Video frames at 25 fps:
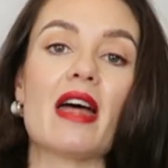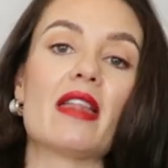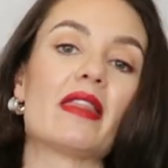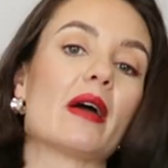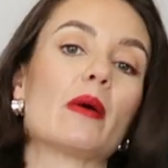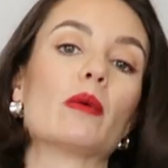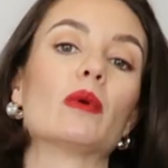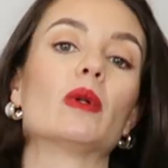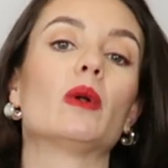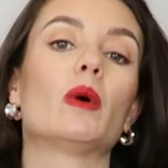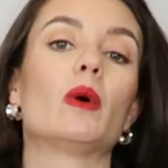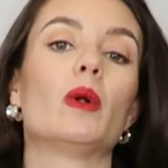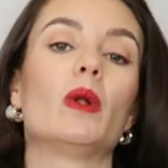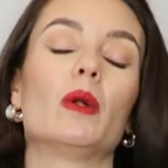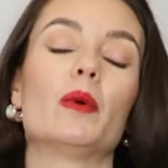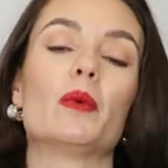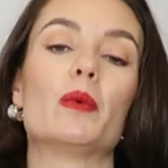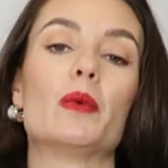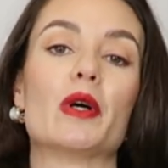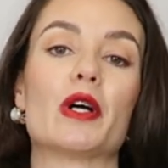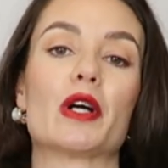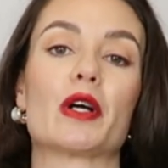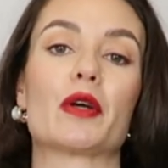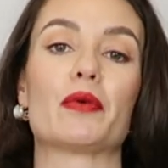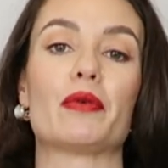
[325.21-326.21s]
they will all
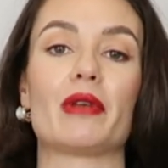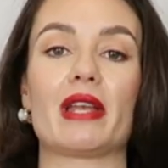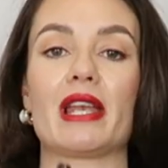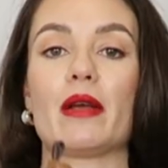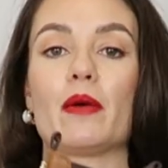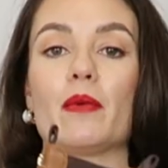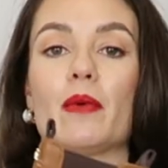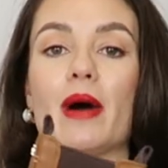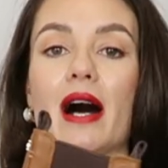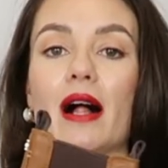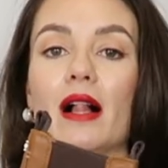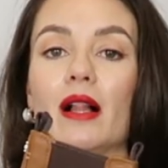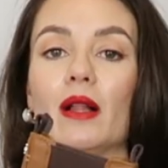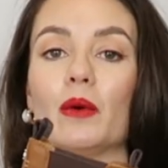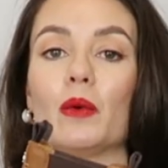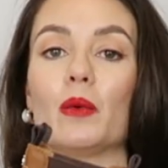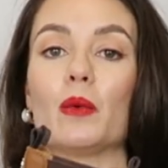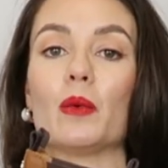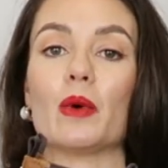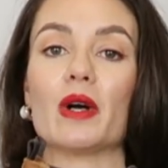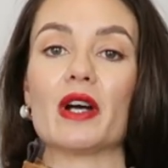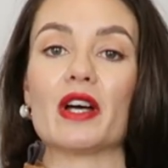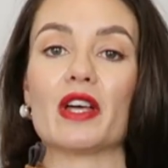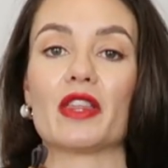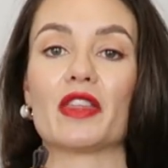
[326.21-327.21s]
work really well
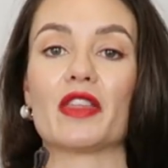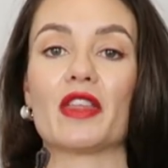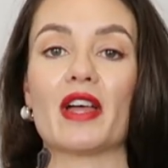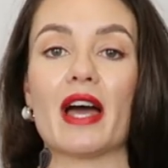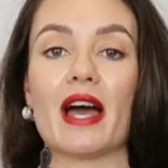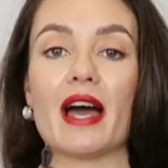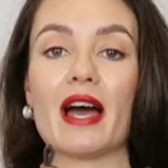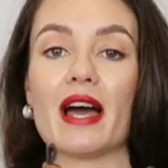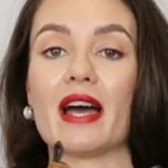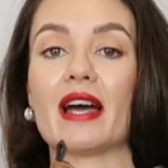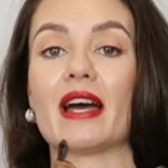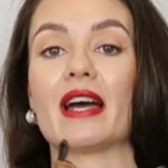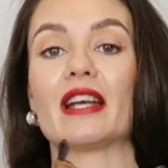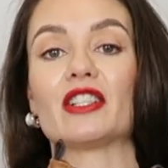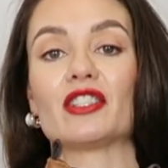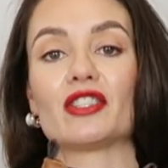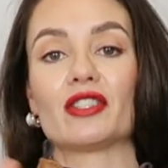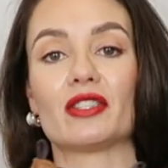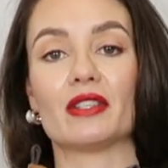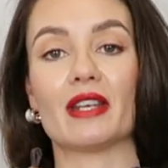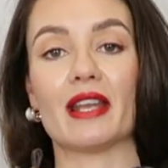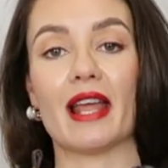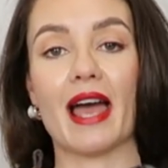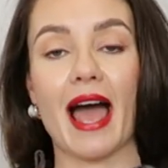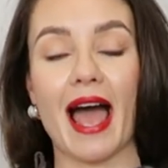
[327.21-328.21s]
with a
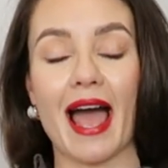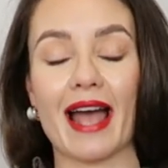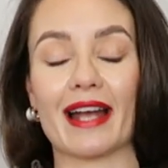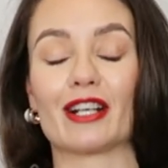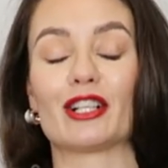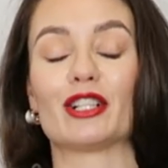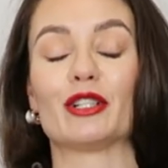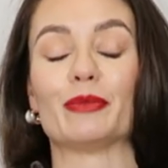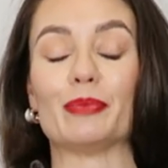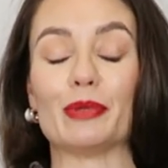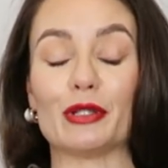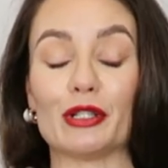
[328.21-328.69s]
ankle